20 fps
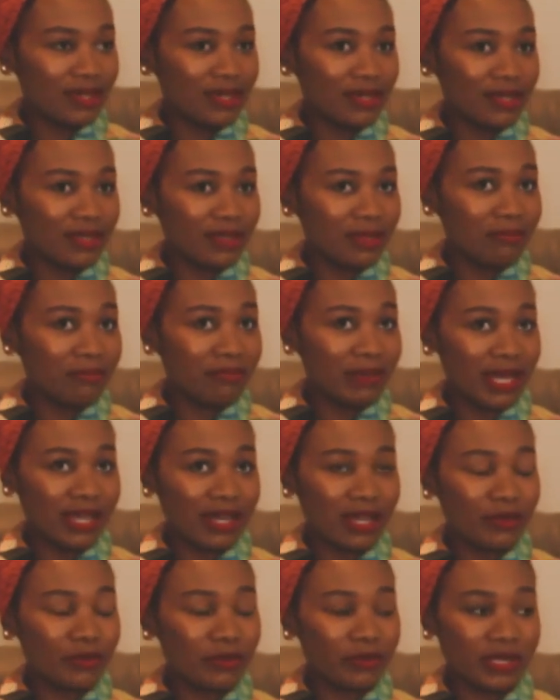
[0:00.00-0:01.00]
the
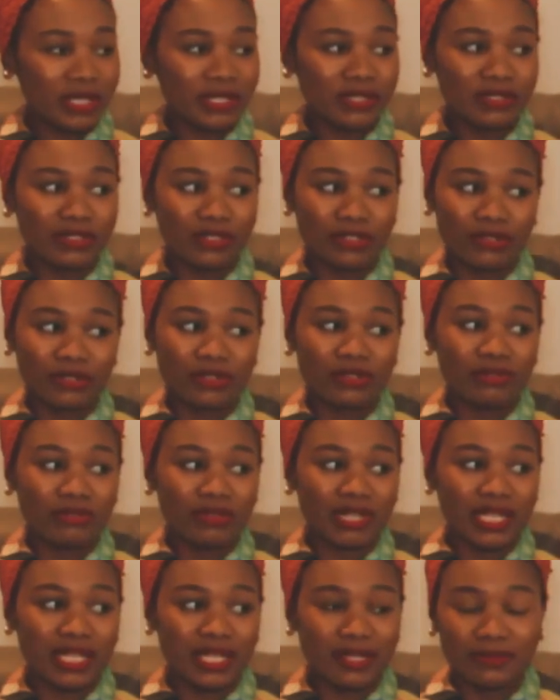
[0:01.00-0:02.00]
bad outweighs the good,
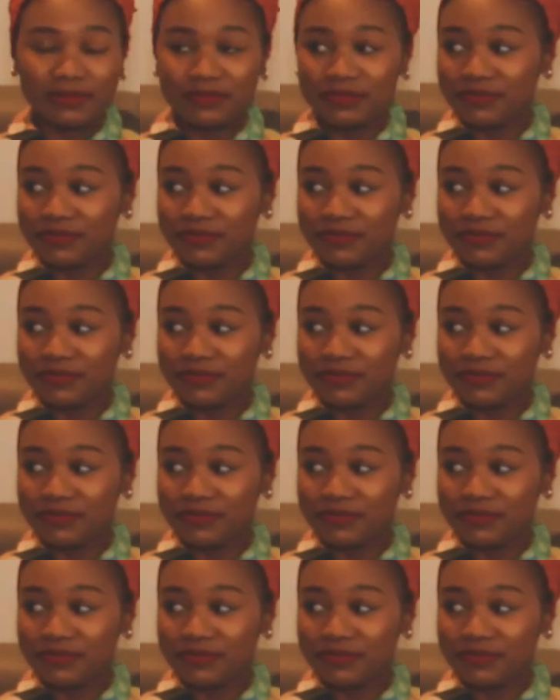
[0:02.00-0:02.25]
really.